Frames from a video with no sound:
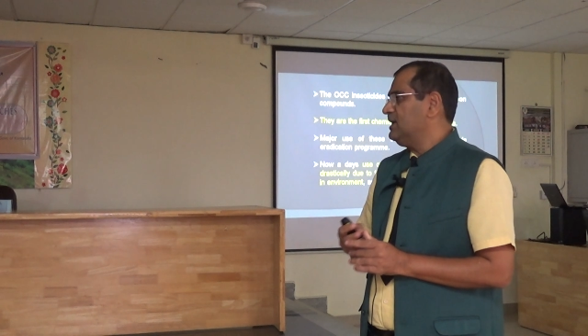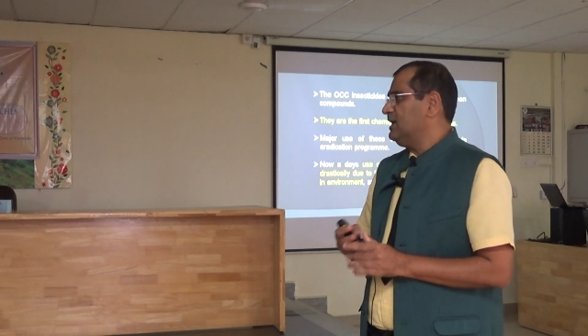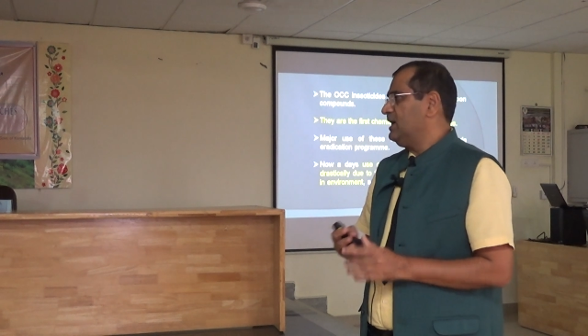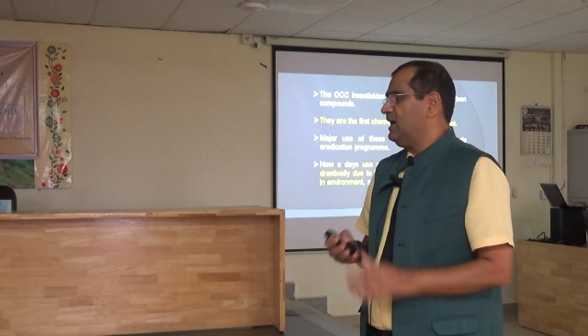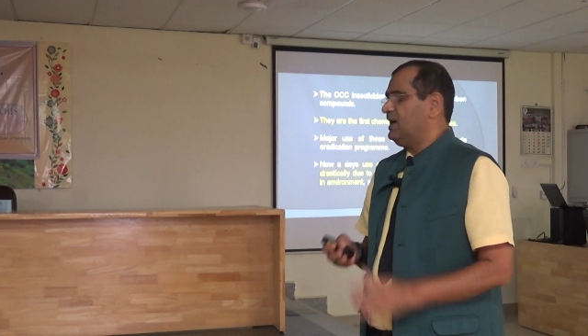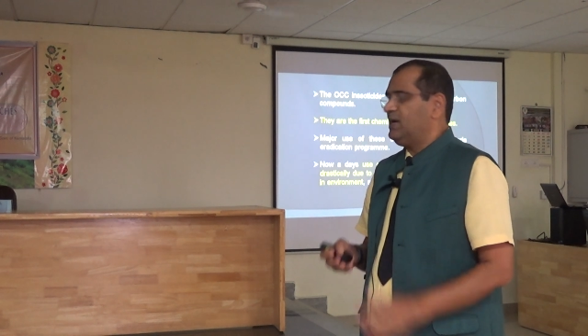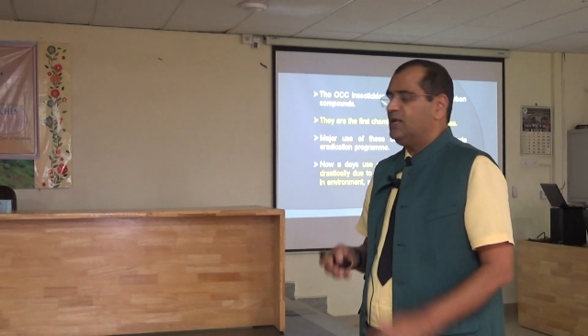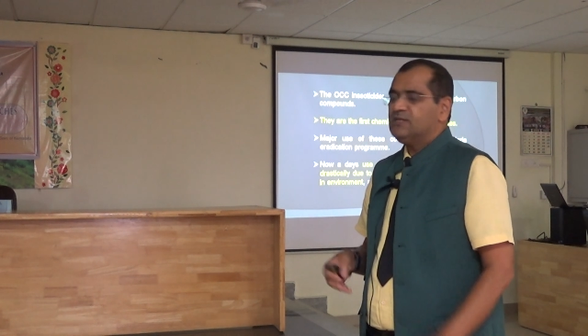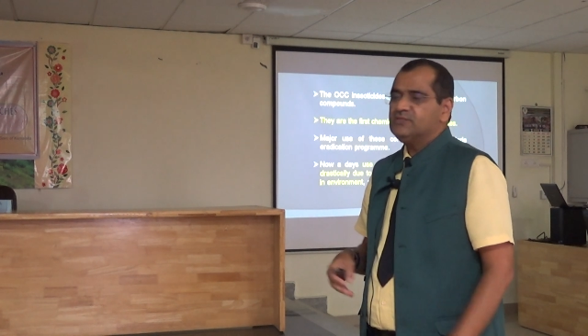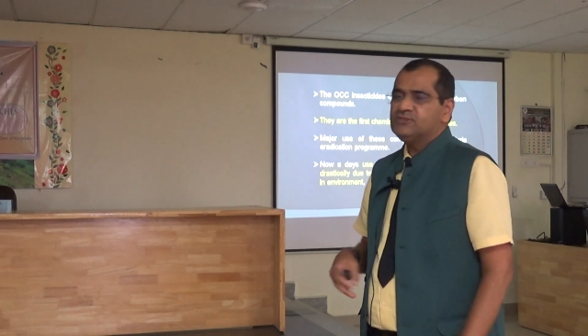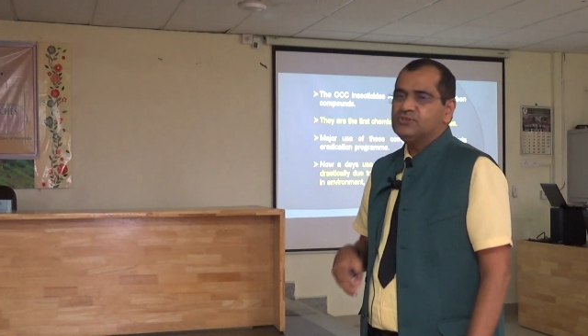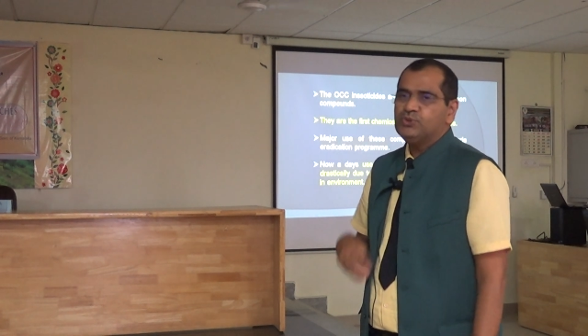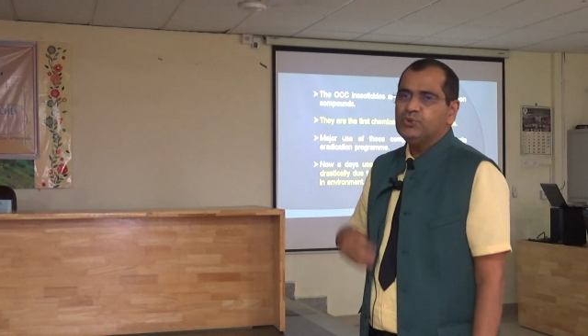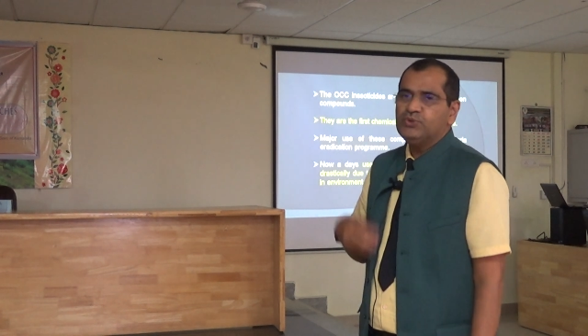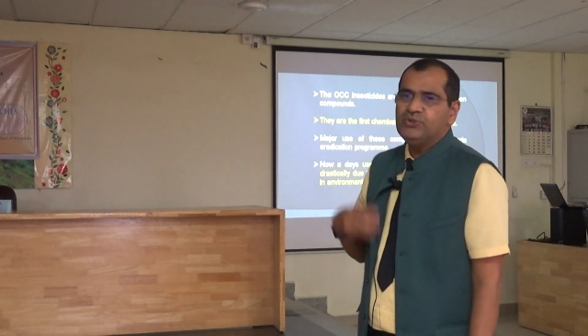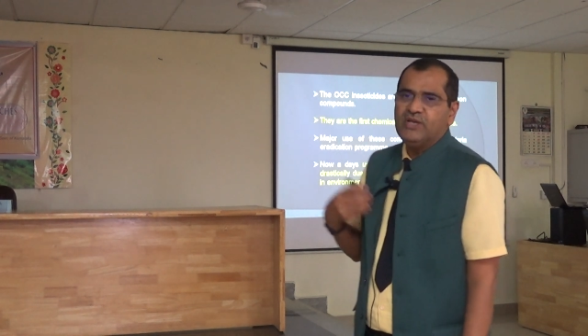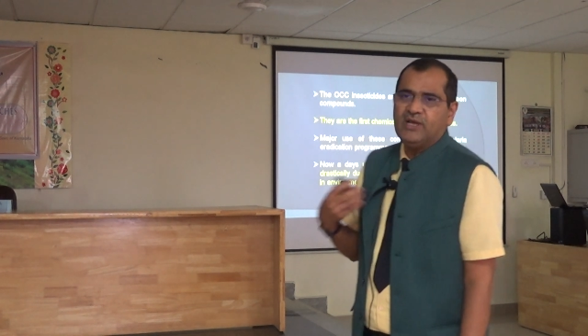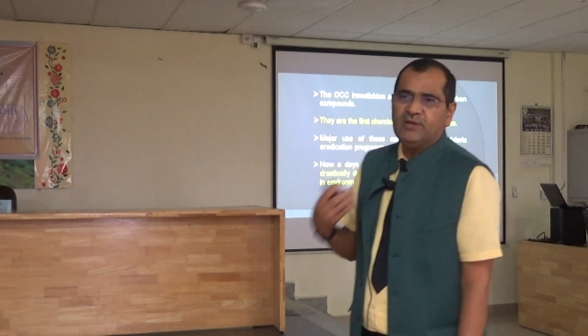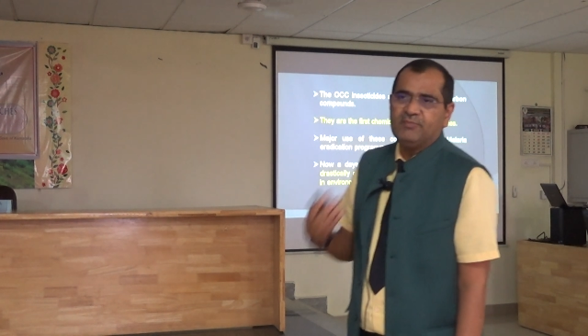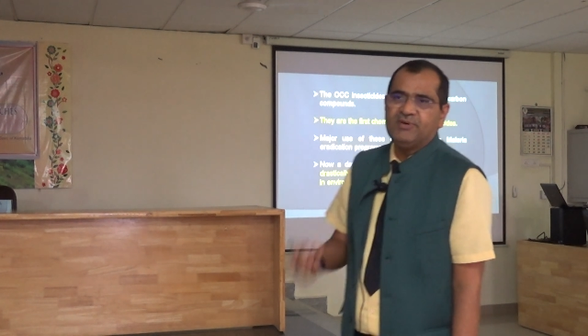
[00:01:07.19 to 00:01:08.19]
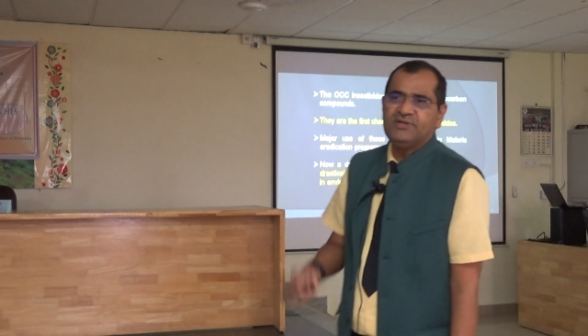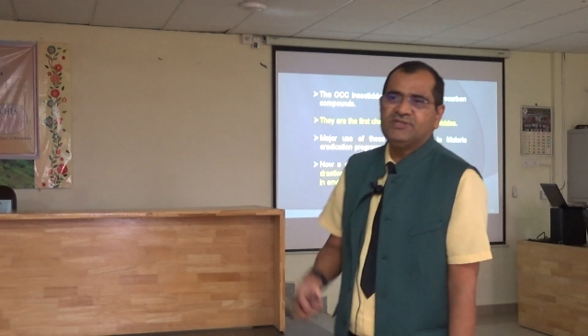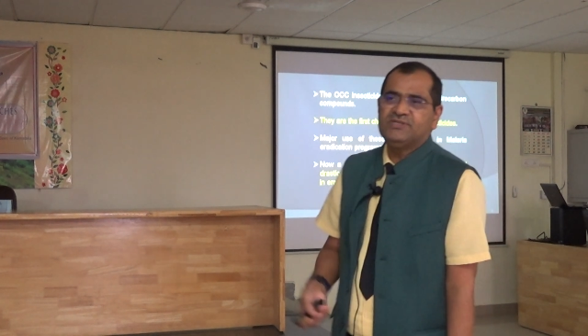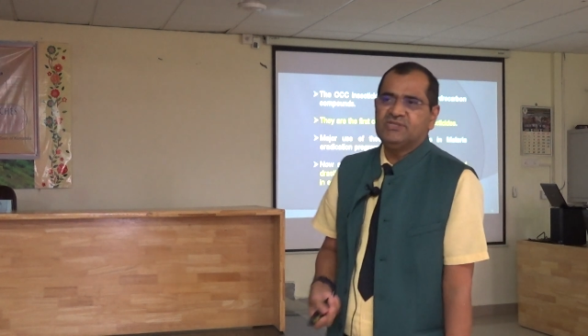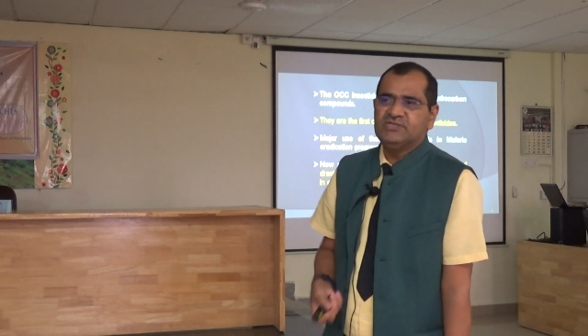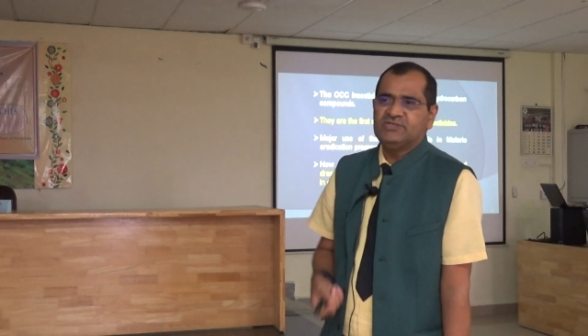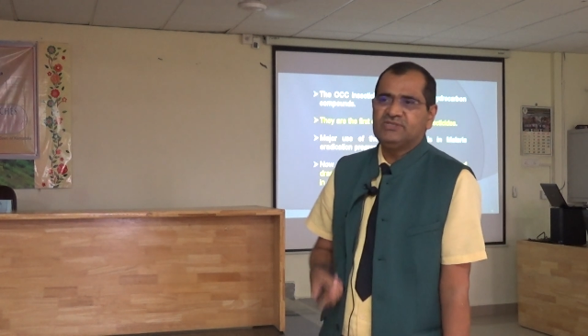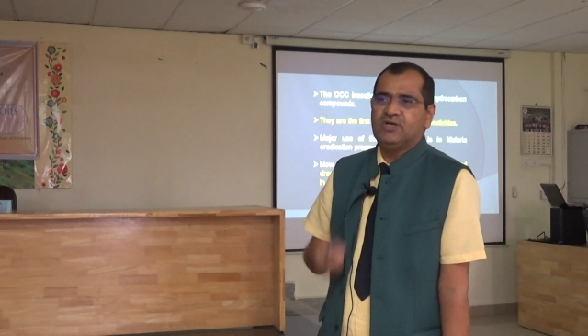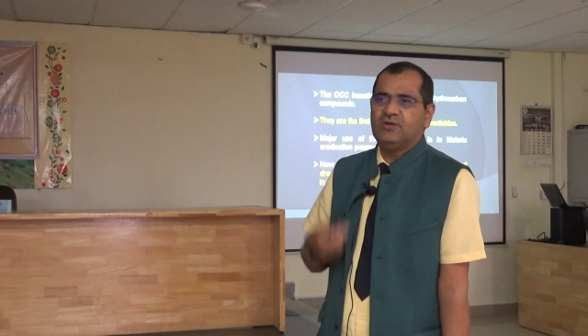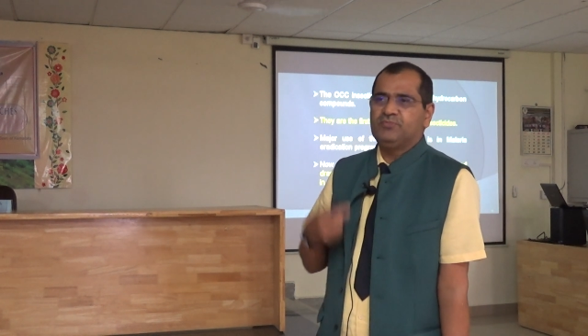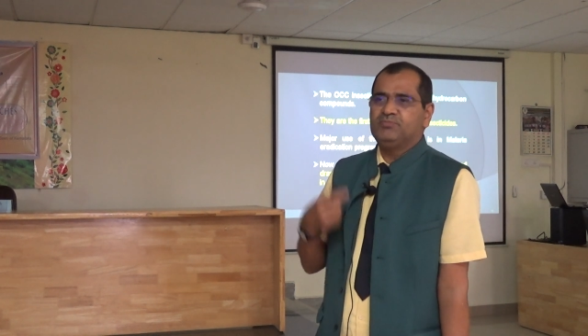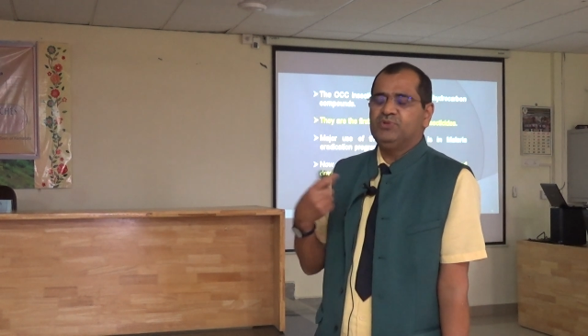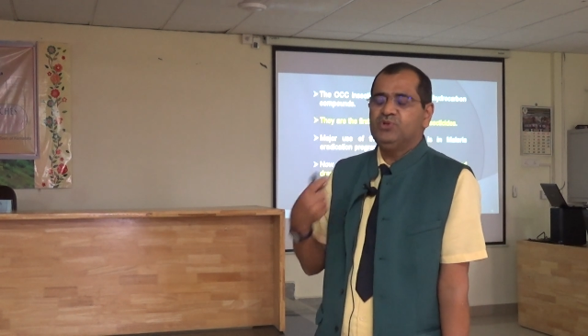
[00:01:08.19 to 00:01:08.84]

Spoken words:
and also the emergence of